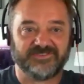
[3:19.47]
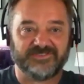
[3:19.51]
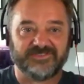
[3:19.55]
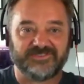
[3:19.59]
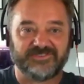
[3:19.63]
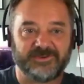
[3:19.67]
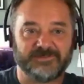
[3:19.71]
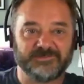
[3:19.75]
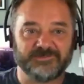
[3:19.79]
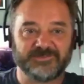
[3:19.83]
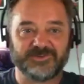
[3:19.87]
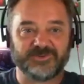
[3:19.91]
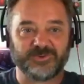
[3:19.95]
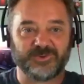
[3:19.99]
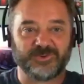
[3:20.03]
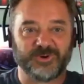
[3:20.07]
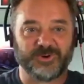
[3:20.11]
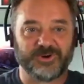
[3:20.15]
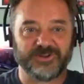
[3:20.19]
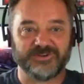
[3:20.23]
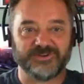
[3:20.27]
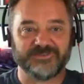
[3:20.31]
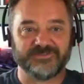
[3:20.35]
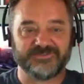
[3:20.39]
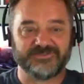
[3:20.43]
some
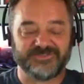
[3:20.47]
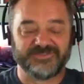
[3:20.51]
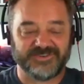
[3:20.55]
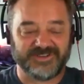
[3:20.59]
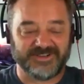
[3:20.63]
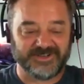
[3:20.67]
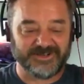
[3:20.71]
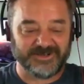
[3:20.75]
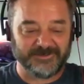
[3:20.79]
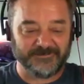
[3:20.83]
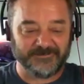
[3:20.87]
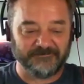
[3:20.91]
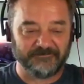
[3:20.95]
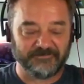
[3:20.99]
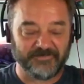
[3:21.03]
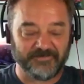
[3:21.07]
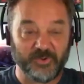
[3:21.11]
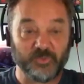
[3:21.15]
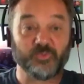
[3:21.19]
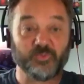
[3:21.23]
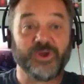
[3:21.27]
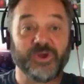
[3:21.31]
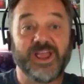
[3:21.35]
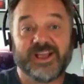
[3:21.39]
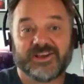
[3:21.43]
sort of
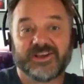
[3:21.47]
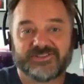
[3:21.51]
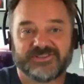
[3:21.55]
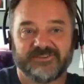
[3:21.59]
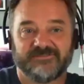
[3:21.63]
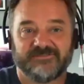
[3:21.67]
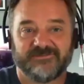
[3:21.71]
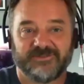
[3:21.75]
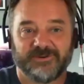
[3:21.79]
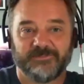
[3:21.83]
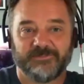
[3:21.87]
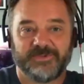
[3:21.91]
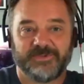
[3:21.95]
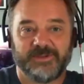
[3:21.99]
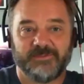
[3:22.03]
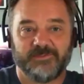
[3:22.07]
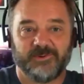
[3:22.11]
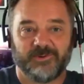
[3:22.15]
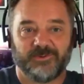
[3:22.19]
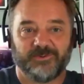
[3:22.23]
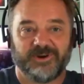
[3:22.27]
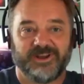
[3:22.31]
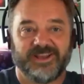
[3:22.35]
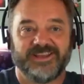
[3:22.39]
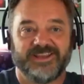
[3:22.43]
reaction from
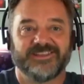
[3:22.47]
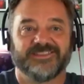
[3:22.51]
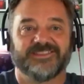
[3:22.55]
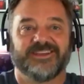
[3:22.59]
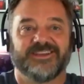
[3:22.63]
people, right?